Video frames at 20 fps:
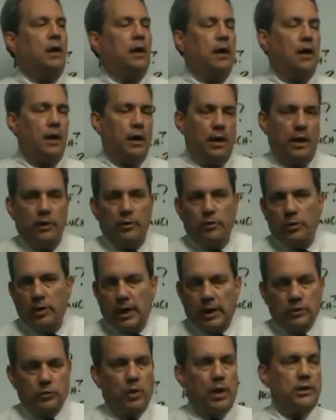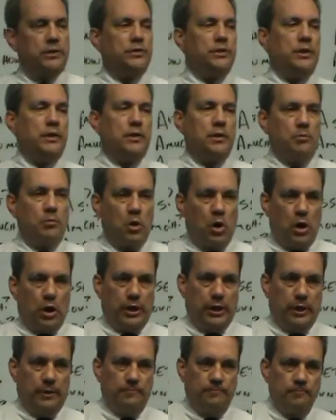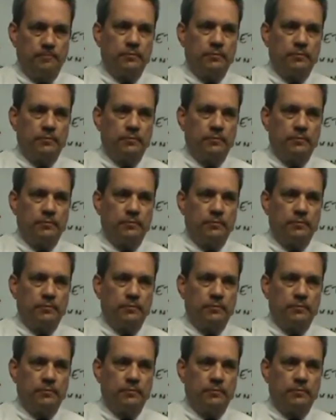100 XYZ at the market.